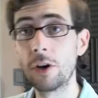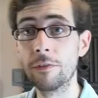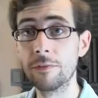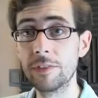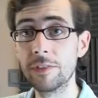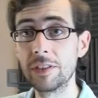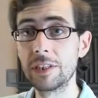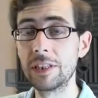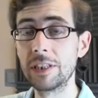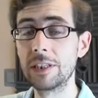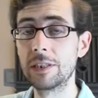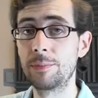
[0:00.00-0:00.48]

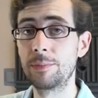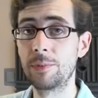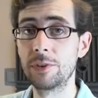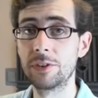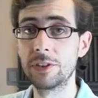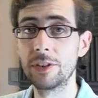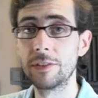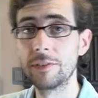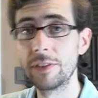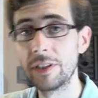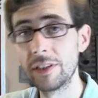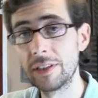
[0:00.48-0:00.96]
obviously to
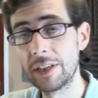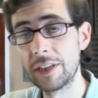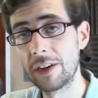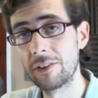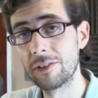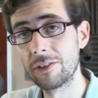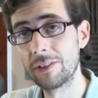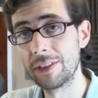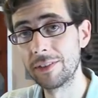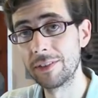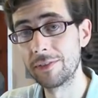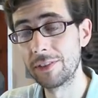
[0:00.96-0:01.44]
preserve the
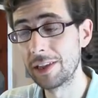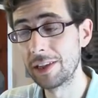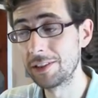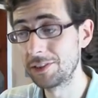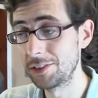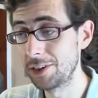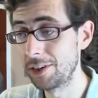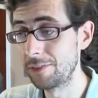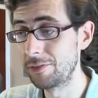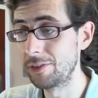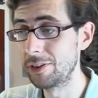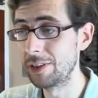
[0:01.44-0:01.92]
integrity of their
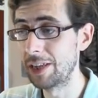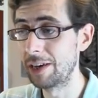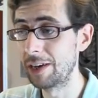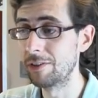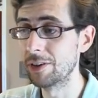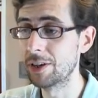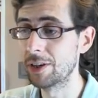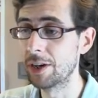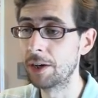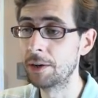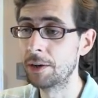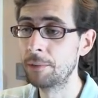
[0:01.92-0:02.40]
server in that
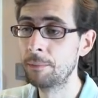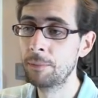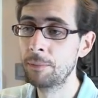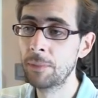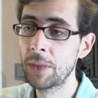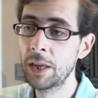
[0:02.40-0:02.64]
regard